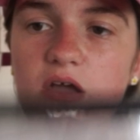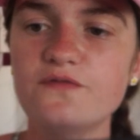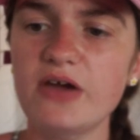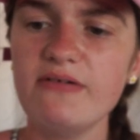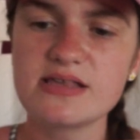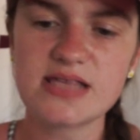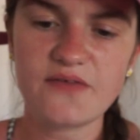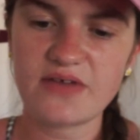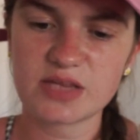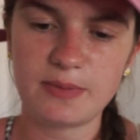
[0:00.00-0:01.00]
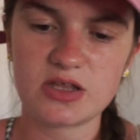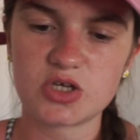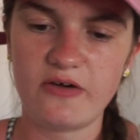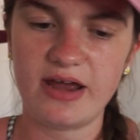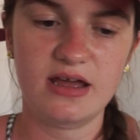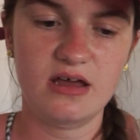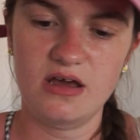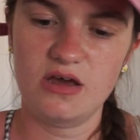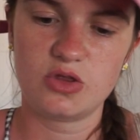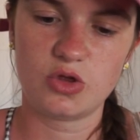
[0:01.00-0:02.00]
very self-explanatory.
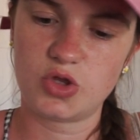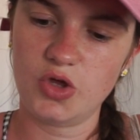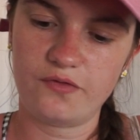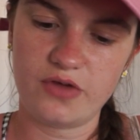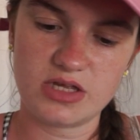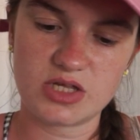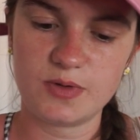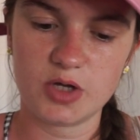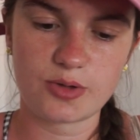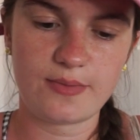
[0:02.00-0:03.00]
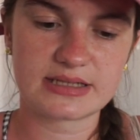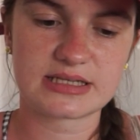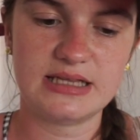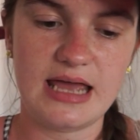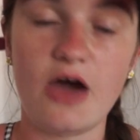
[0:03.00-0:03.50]
Just shove your disposable mask in there,